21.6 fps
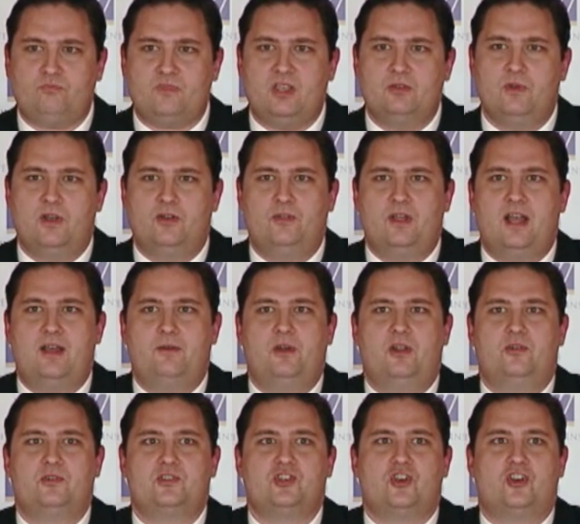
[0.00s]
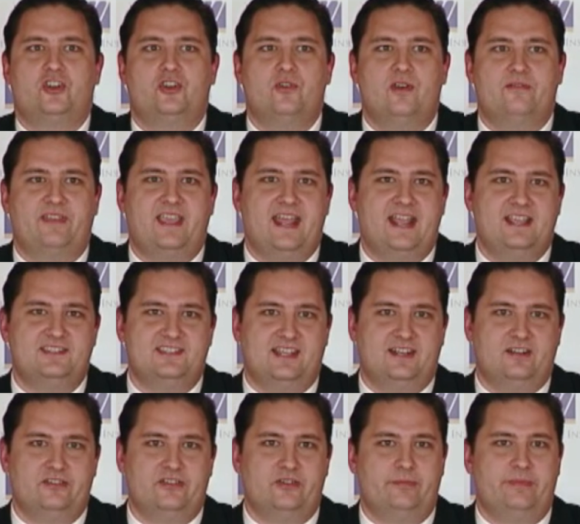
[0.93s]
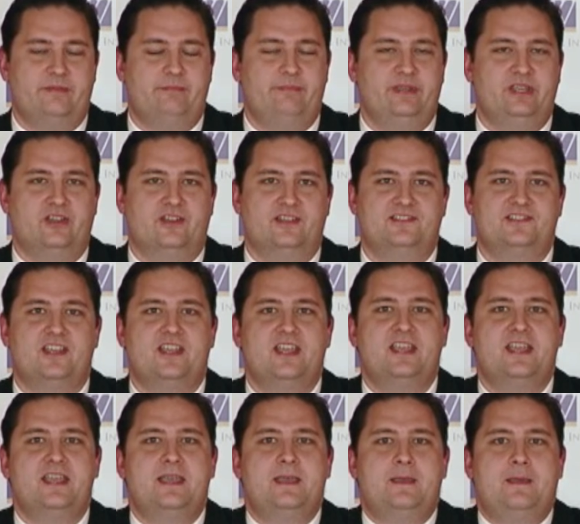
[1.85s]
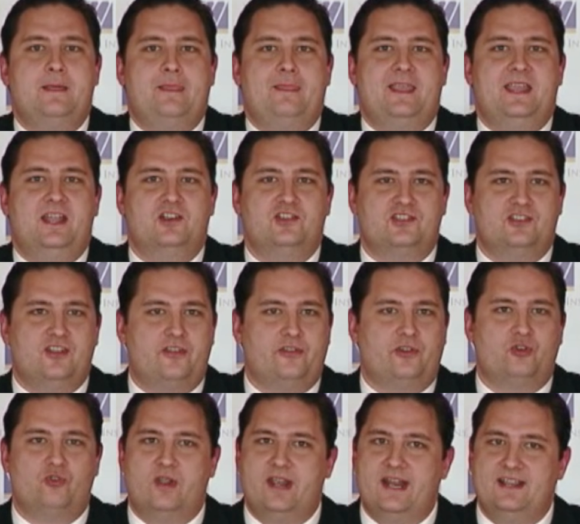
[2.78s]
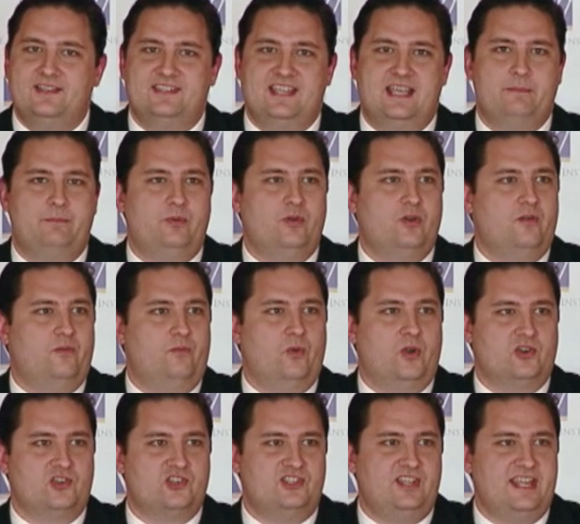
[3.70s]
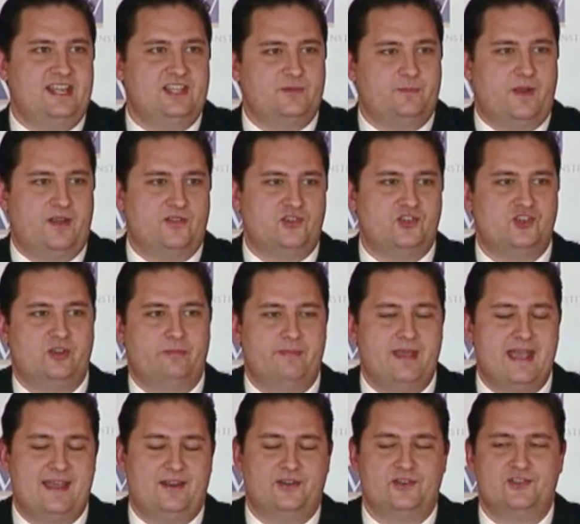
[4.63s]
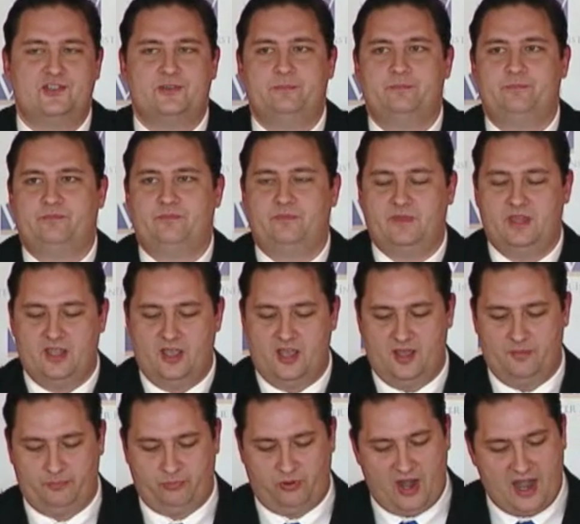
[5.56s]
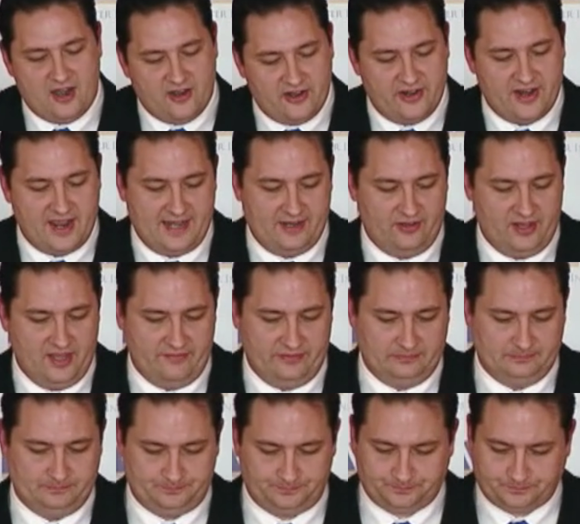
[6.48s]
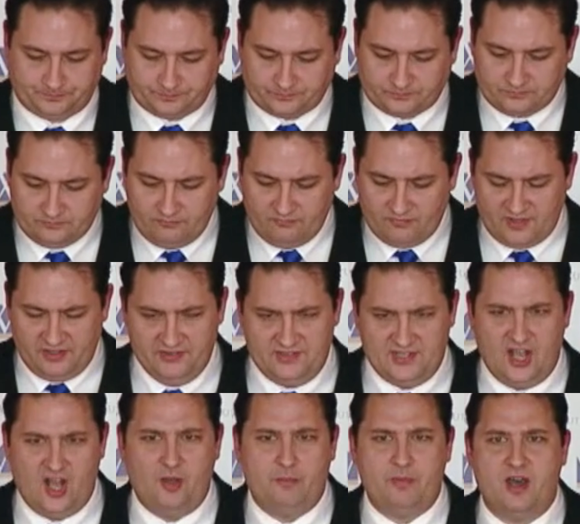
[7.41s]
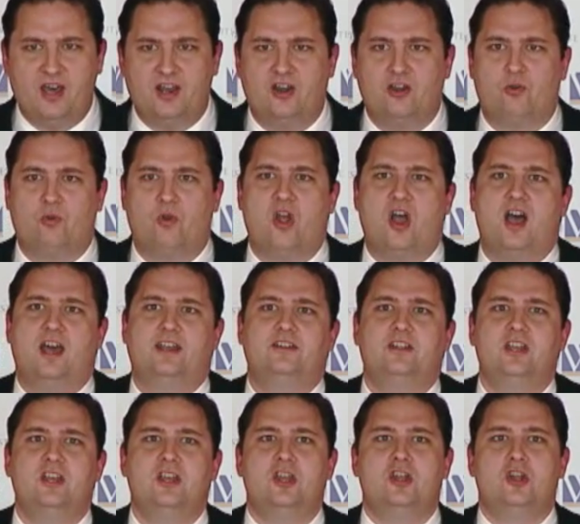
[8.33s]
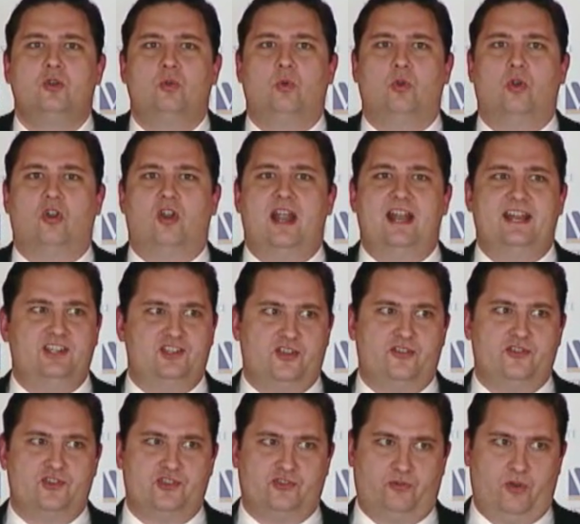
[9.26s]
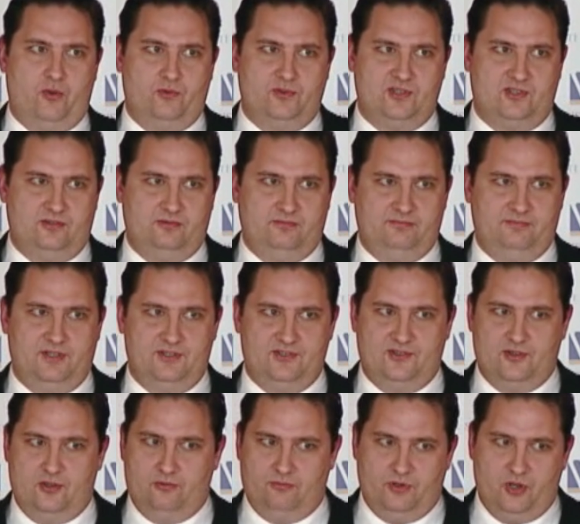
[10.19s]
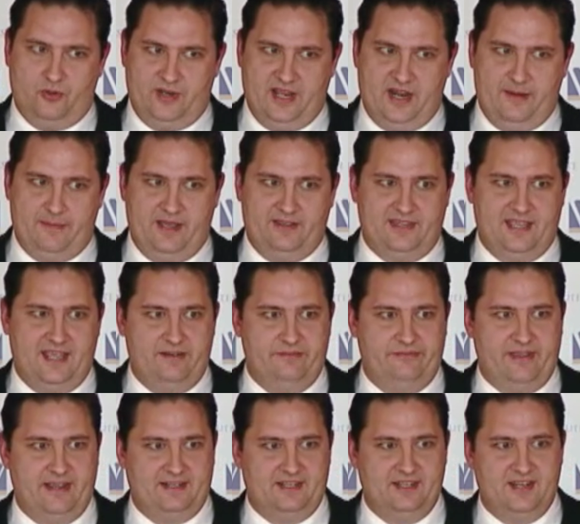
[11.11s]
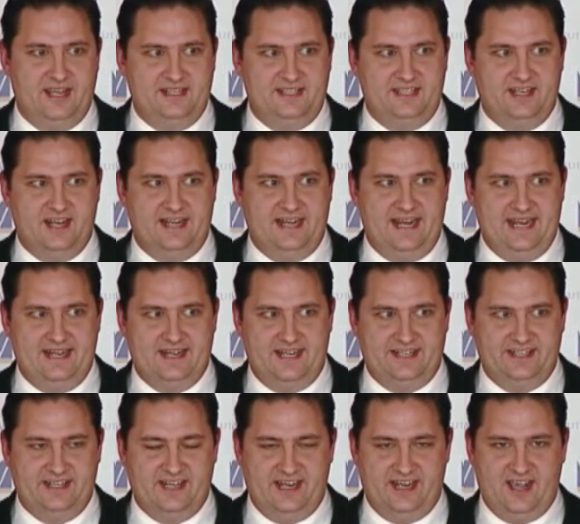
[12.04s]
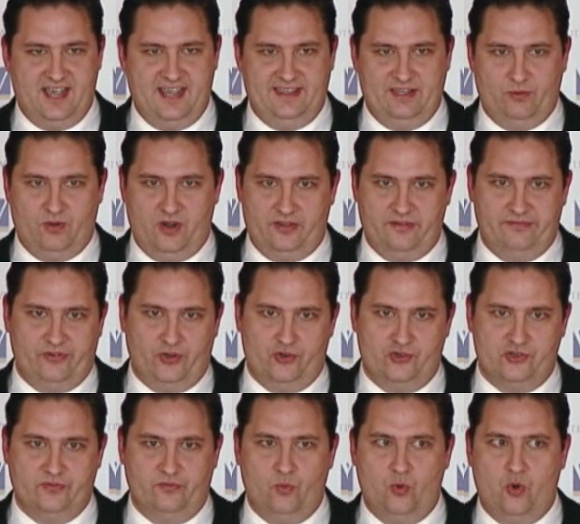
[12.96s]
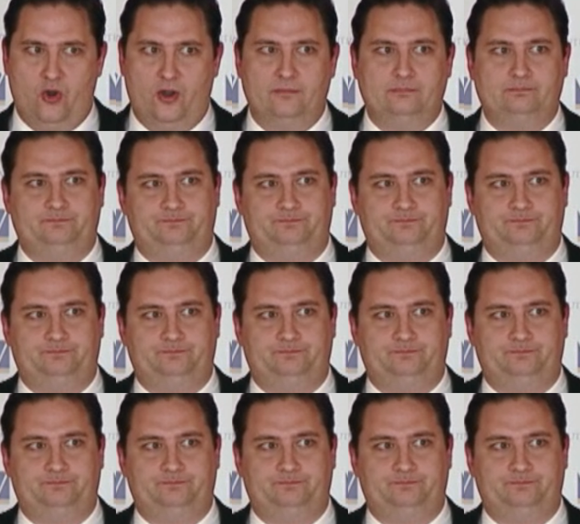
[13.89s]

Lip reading: Well, I want to return to Afghanistan a little bit because here's another great example of where state sponsorship matters. Prior to 9/11, the Taliban and Iran were at each other's throats. There's no doubt about that. In fact, in 1998, 1999, they were on the verge of war.